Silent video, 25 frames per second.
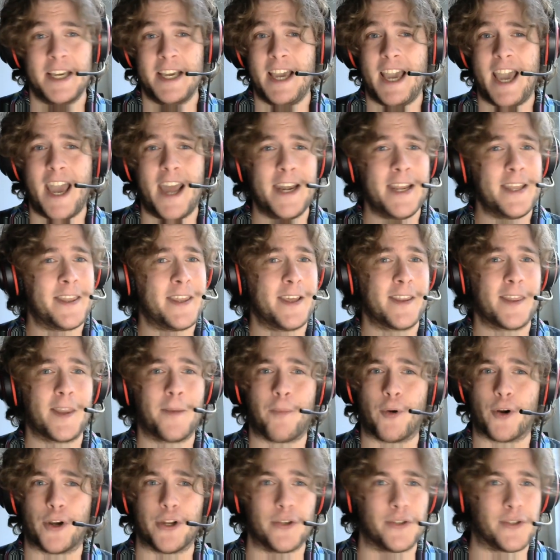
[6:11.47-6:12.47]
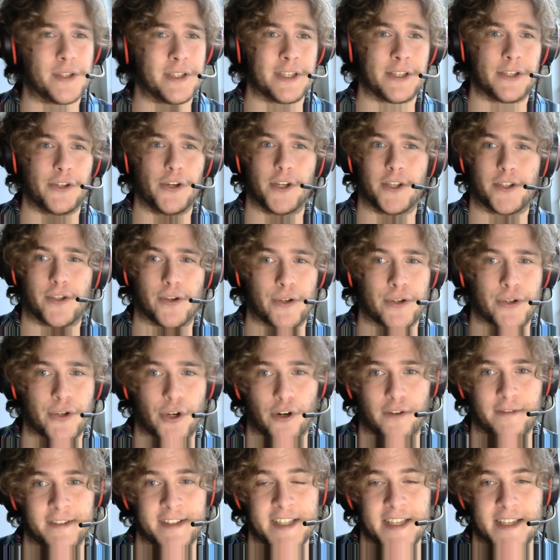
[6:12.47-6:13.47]
anything that produces goods or
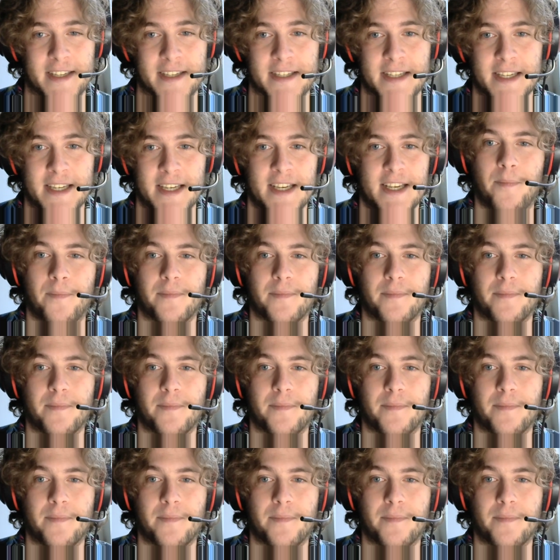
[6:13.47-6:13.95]
services.